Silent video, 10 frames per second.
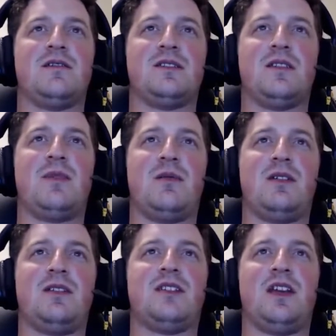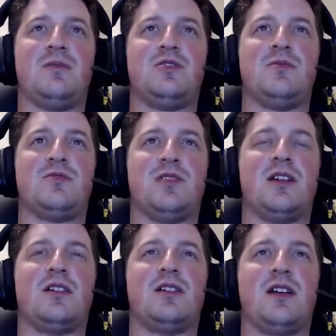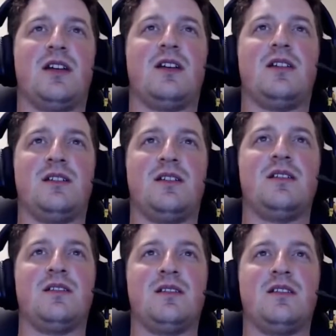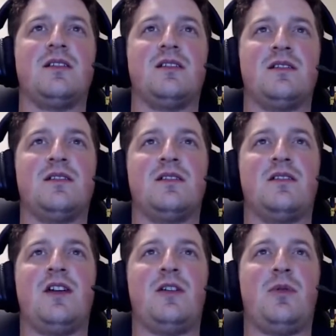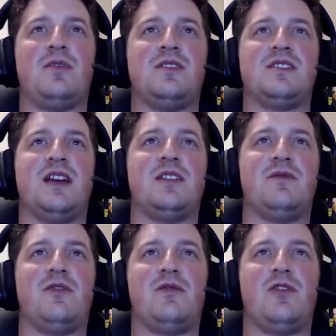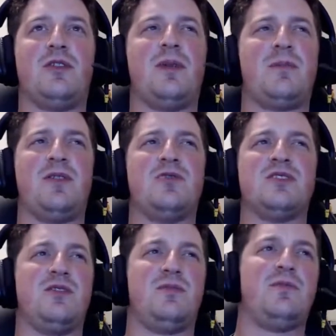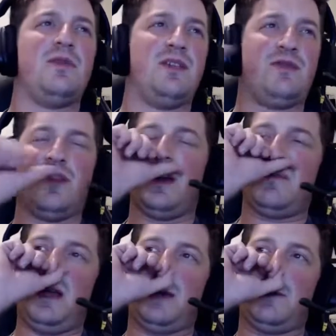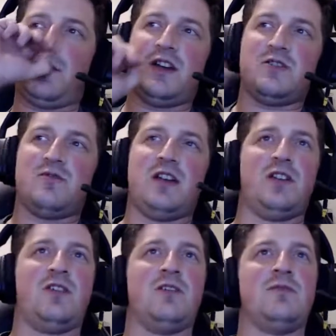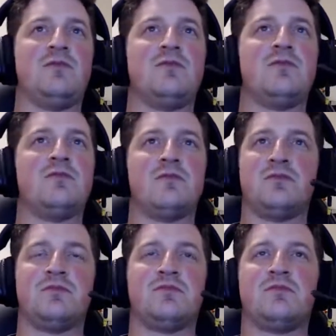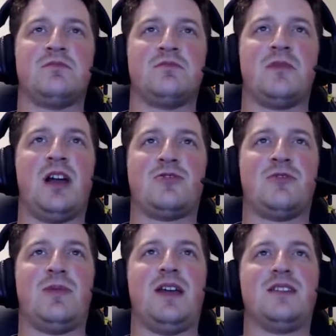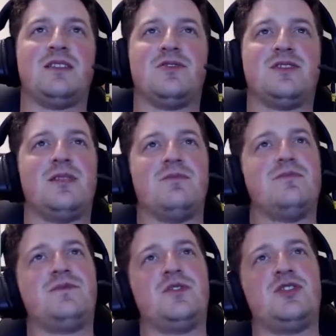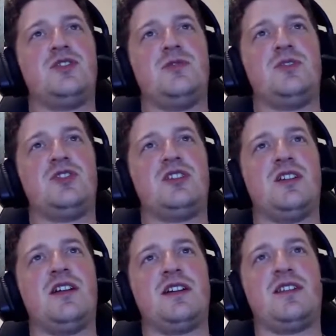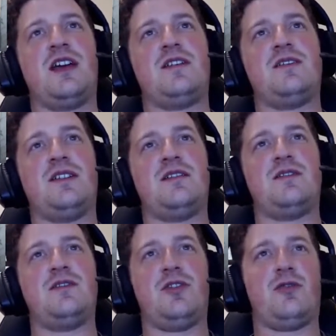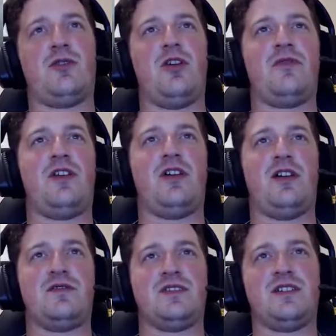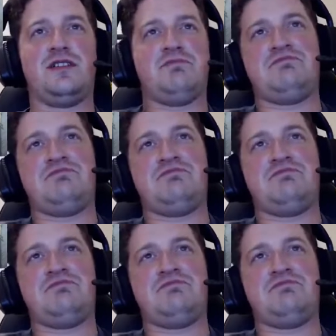So maybe Stadium Super Truck. No, they'll probably just start them from further back. But also, if guys are running on R888s or some stupid shit like that, then on 305s, like